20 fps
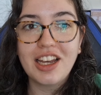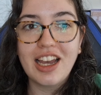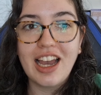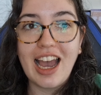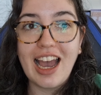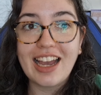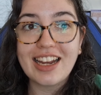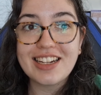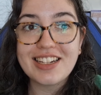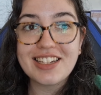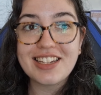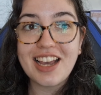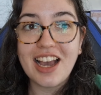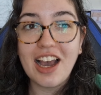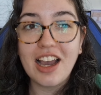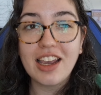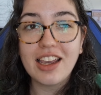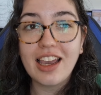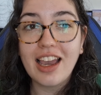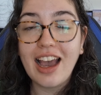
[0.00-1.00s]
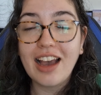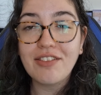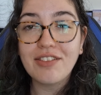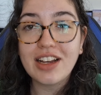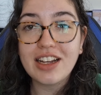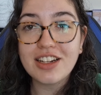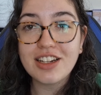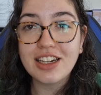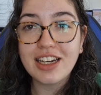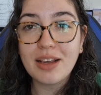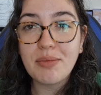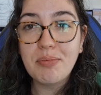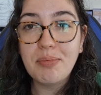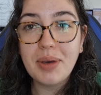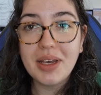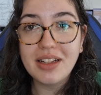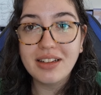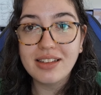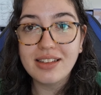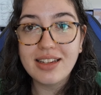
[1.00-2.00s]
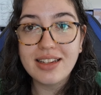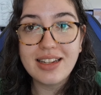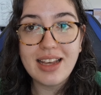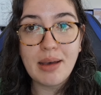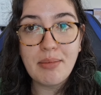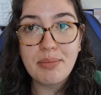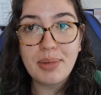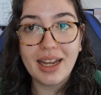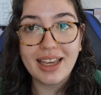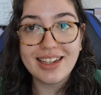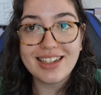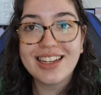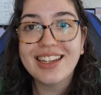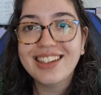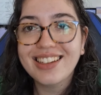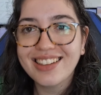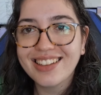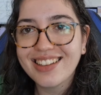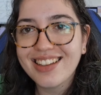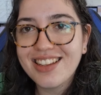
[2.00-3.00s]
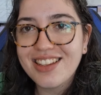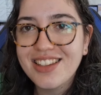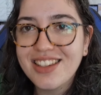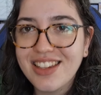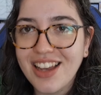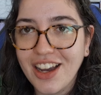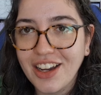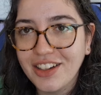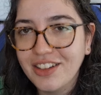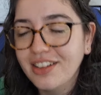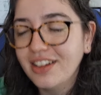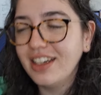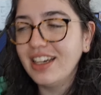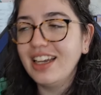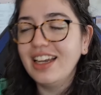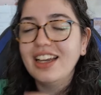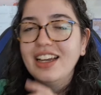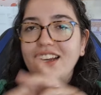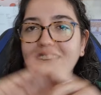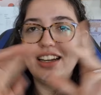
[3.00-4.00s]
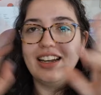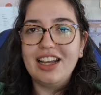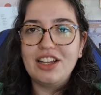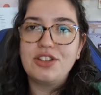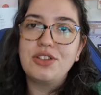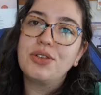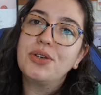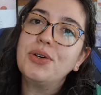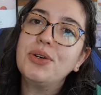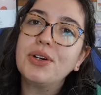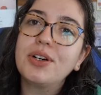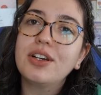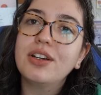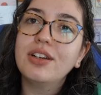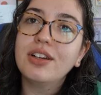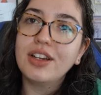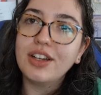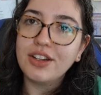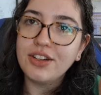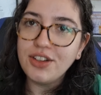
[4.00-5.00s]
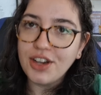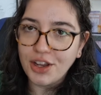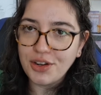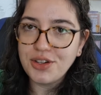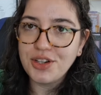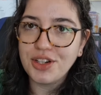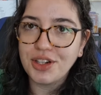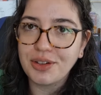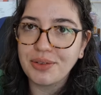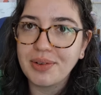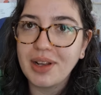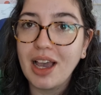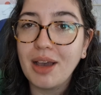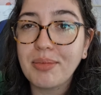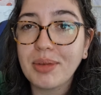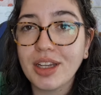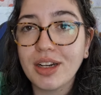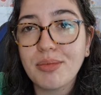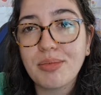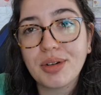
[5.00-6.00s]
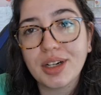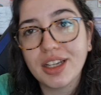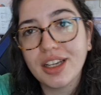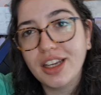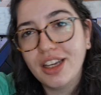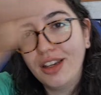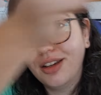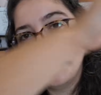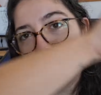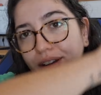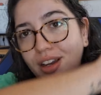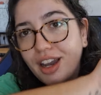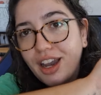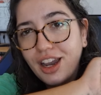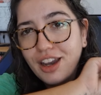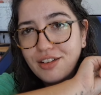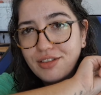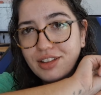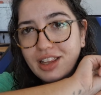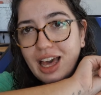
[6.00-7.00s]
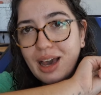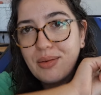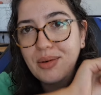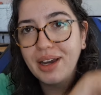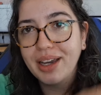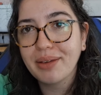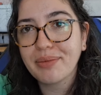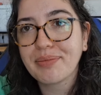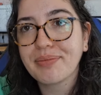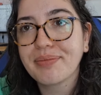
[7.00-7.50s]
and I have actually built a template. So let's talk Notion. I'm going to bring you over that way.